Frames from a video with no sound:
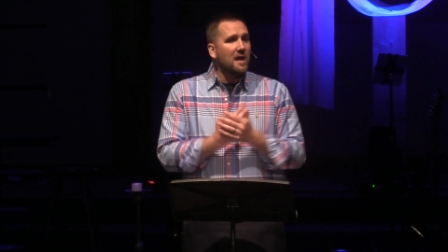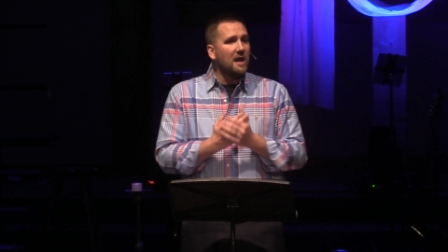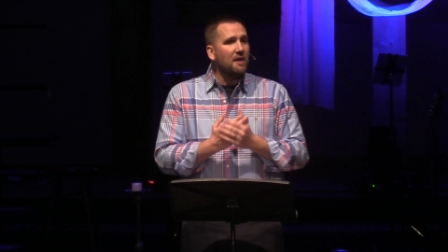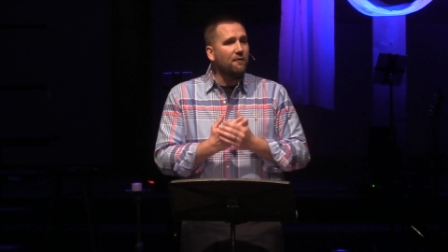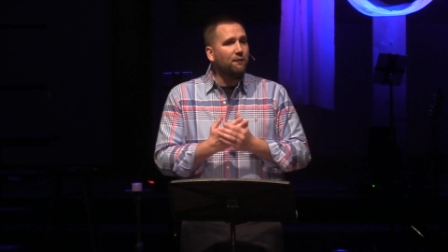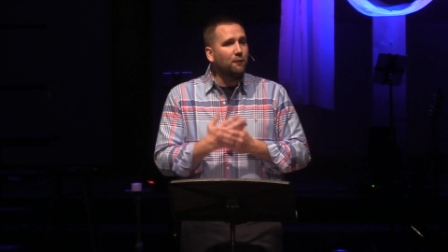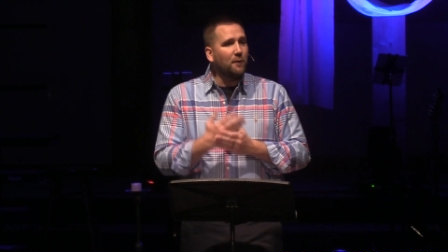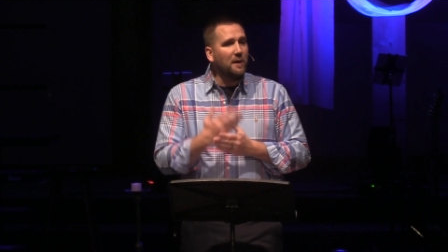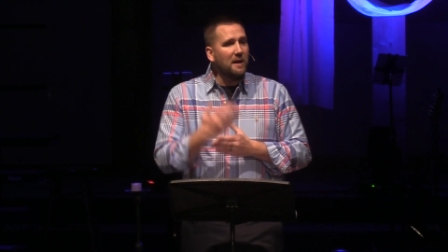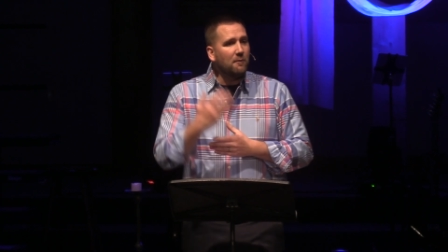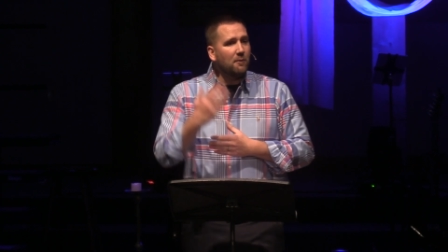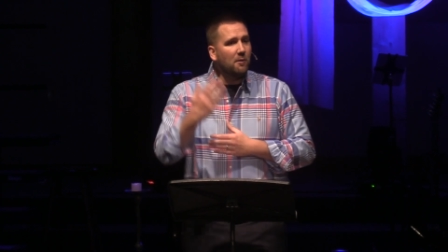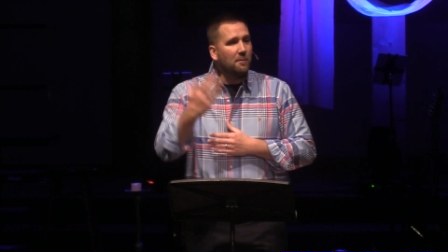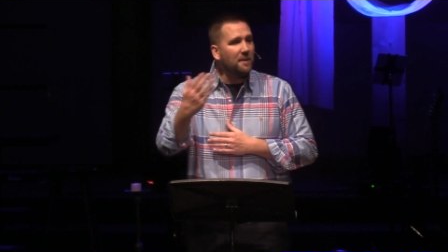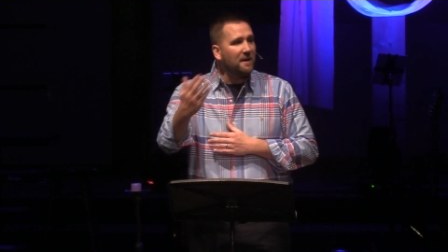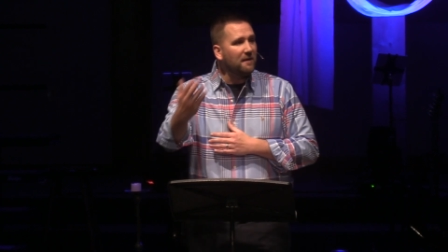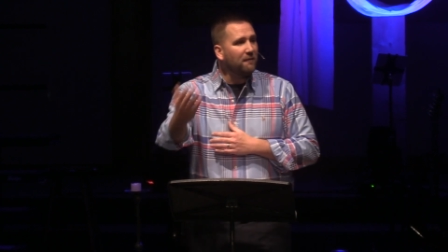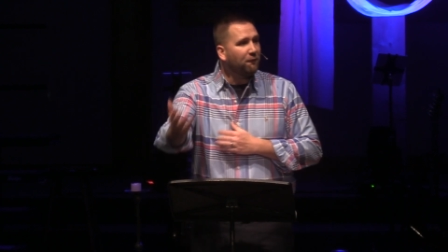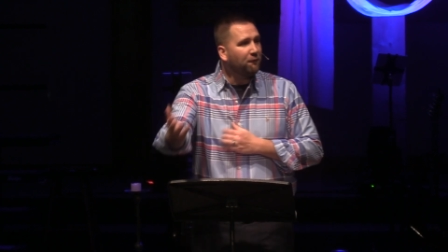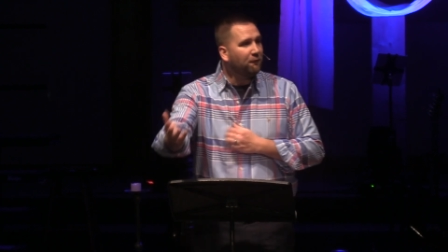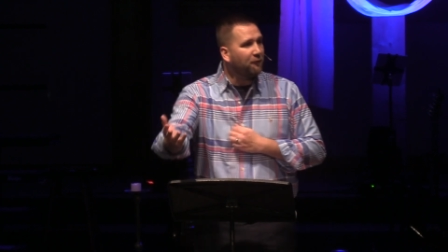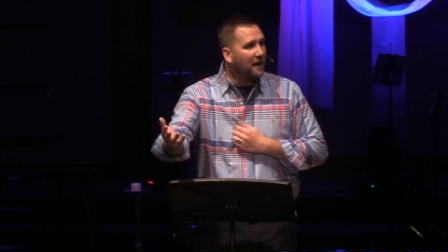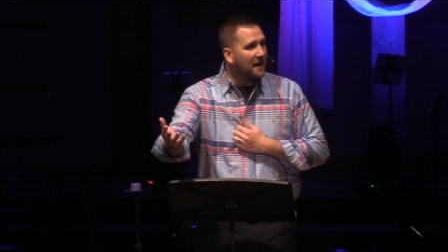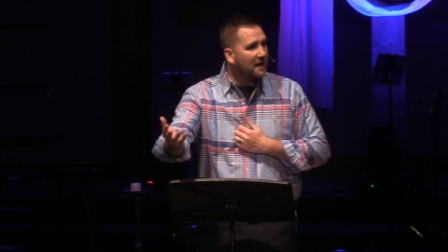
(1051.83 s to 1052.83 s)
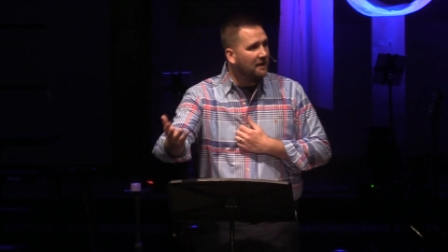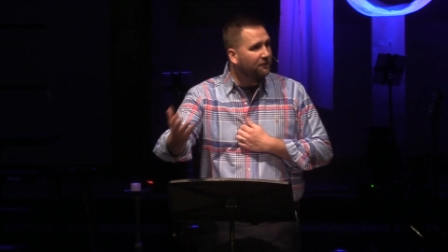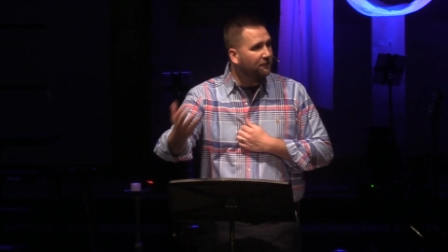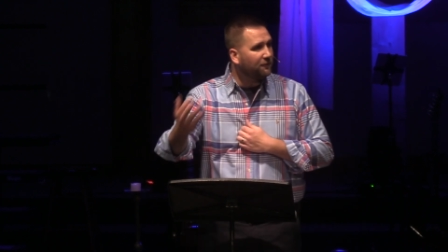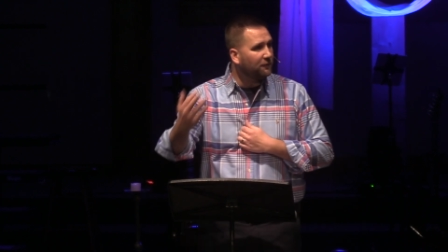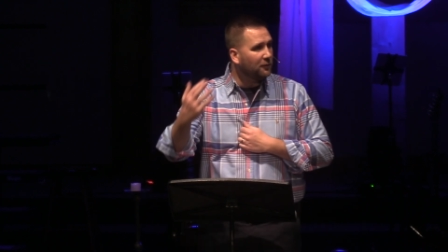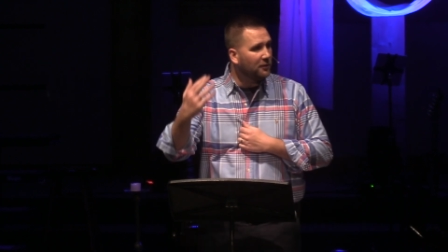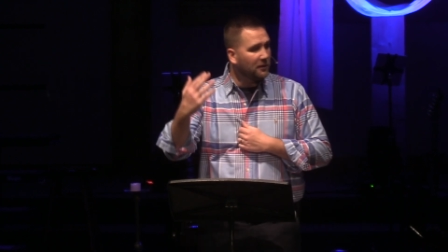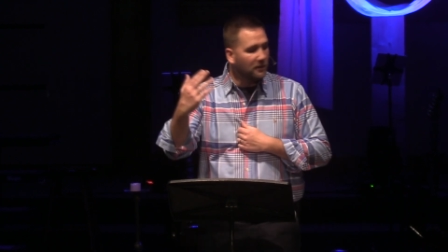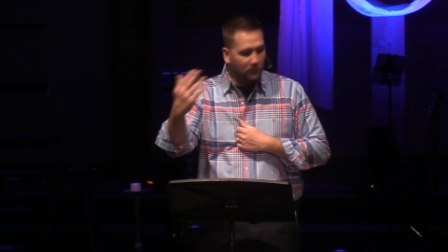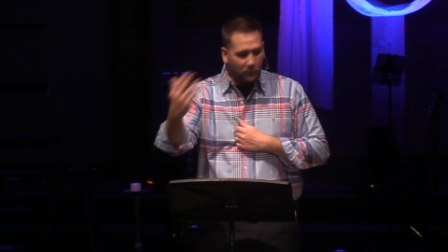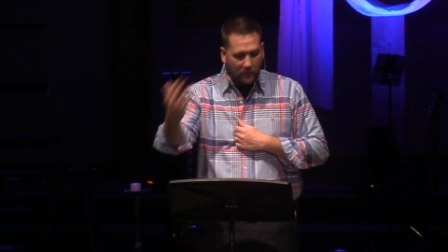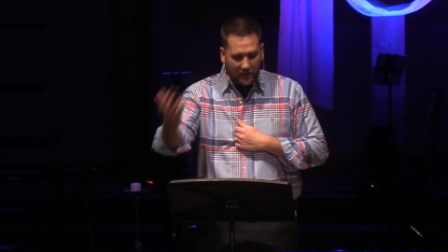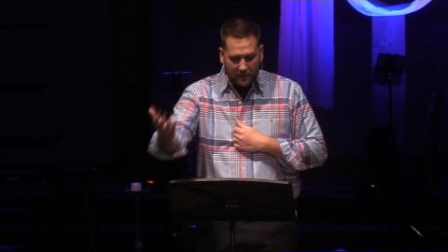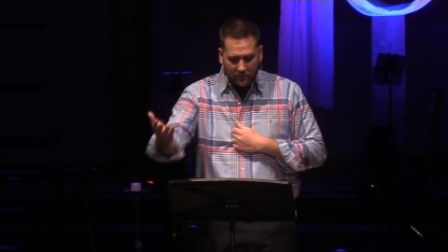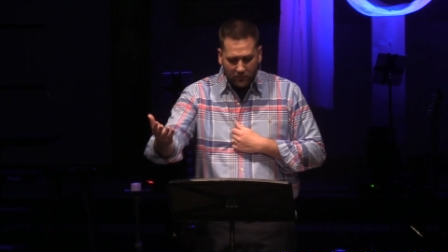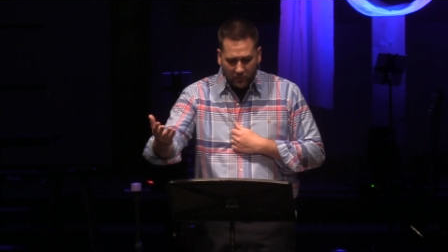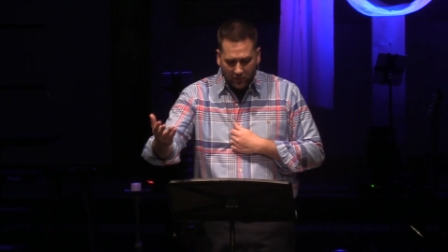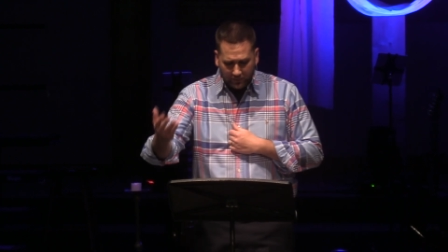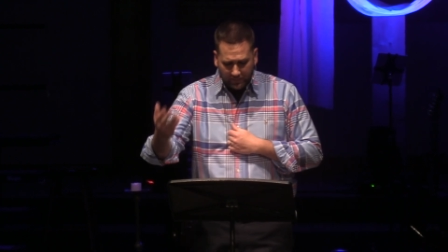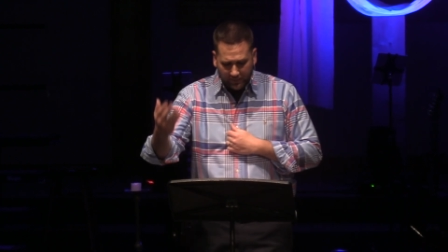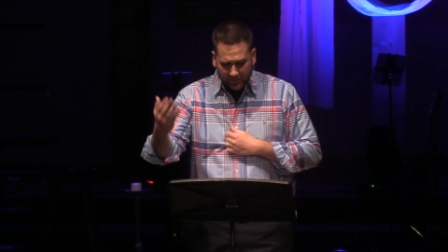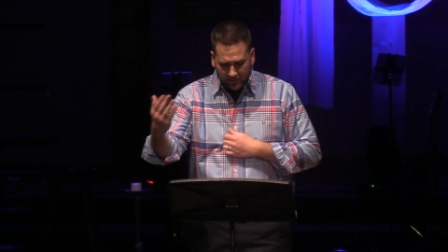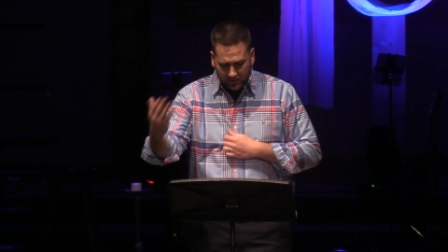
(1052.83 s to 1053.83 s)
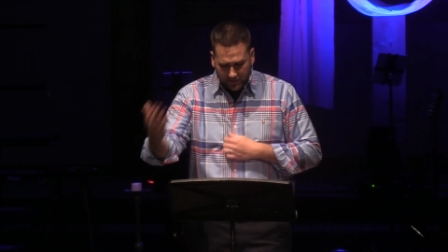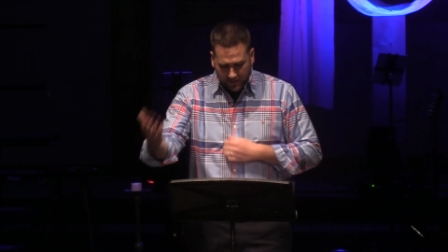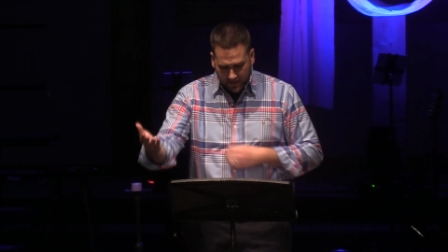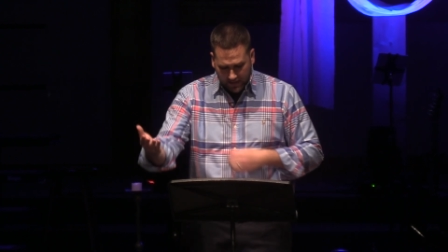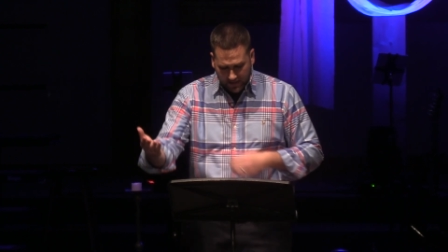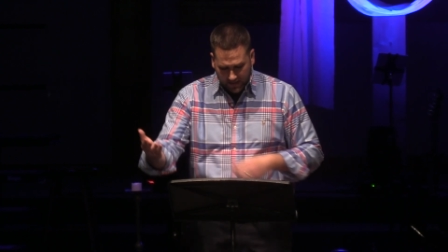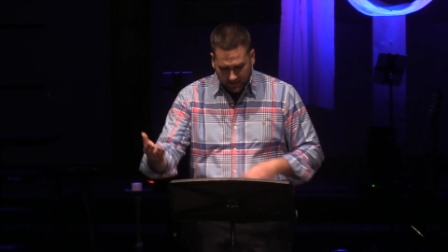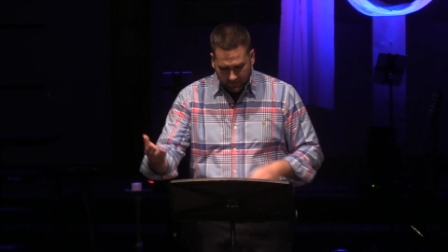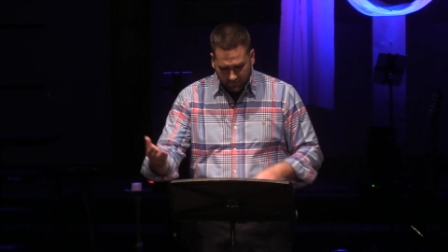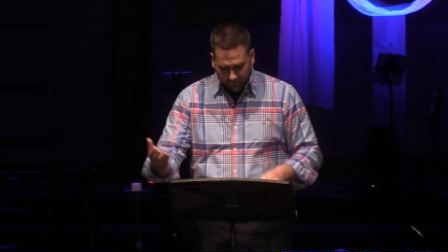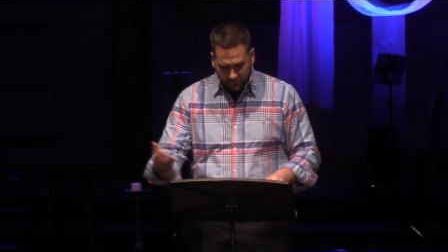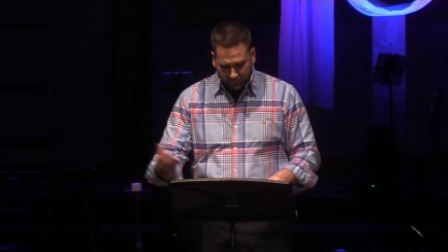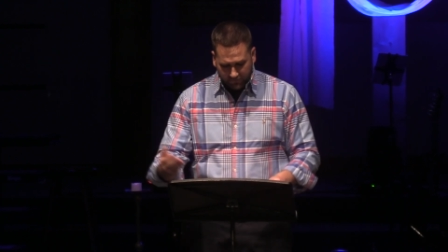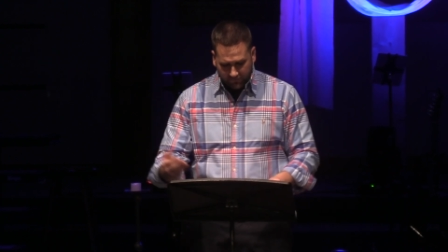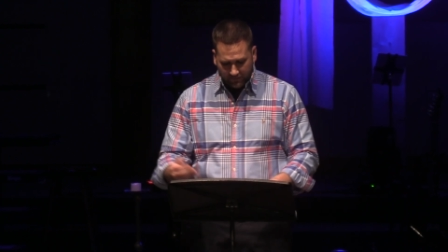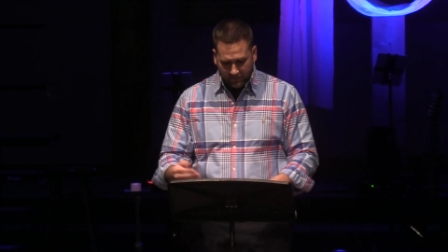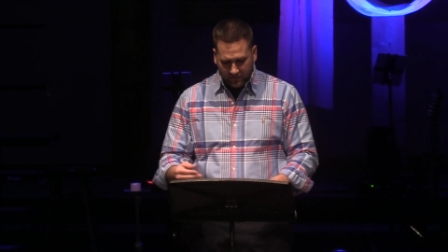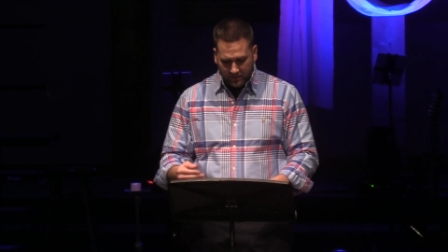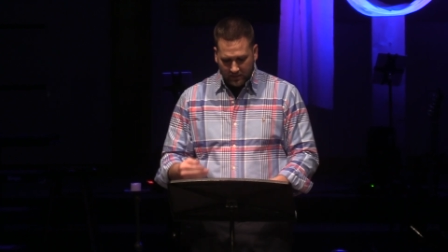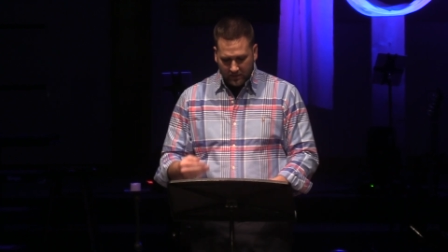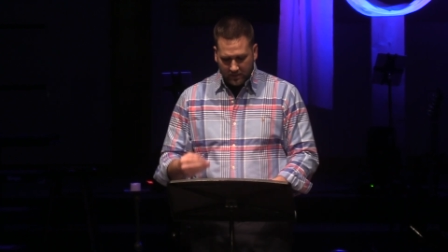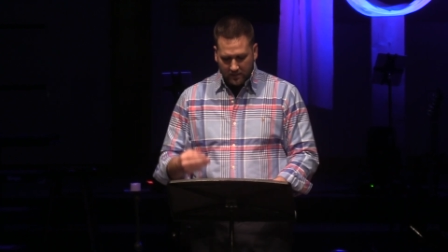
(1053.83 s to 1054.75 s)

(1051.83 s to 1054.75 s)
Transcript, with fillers: if we will be faithful and we will believe,